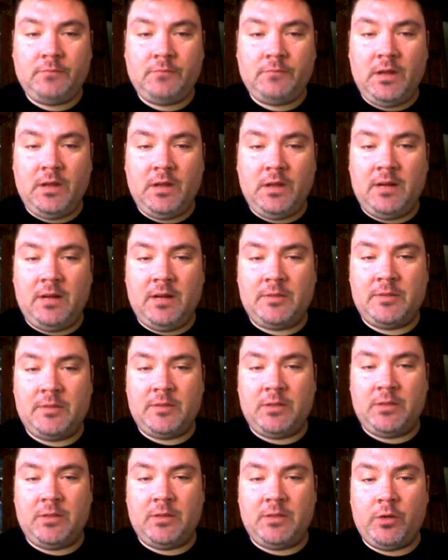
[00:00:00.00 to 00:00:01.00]
I'm just
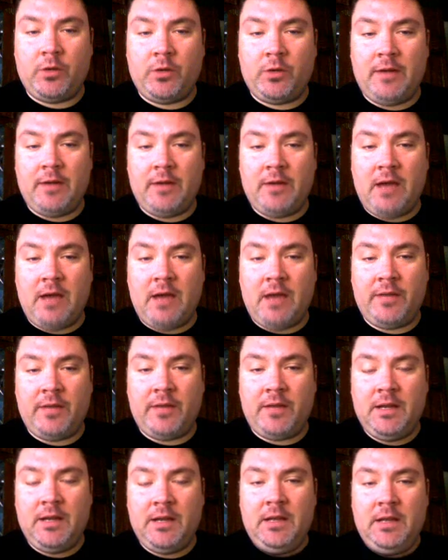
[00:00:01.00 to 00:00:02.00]
going to warn you now
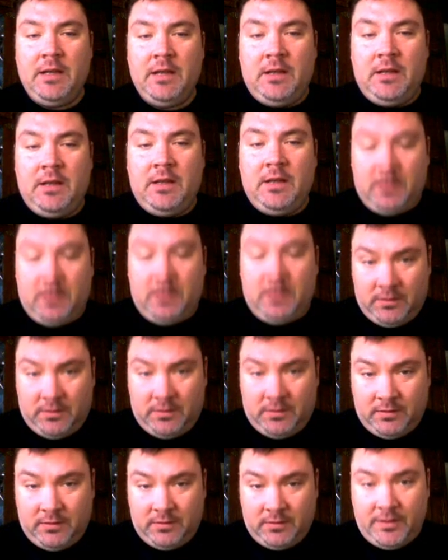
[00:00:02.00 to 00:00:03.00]
that
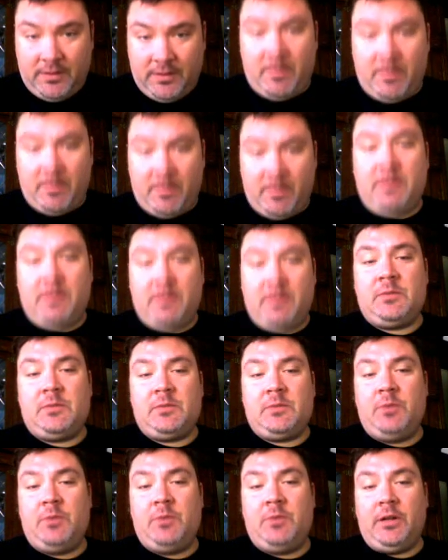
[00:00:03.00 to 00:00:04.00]
there may be some
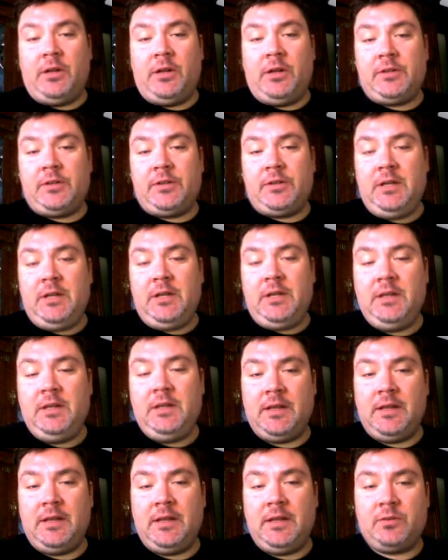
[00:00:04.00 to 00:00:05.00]
spoilers
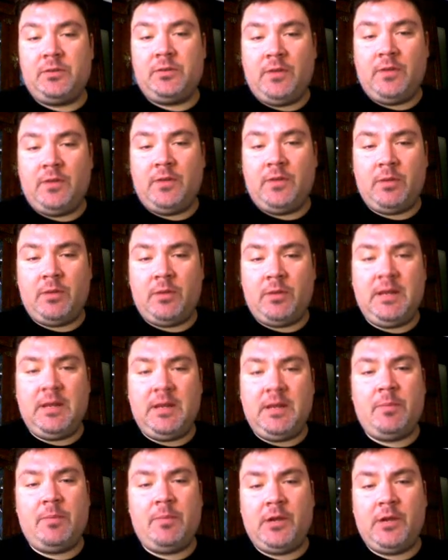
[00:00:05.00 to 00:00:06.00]
in this review. I'm going to keep it pretty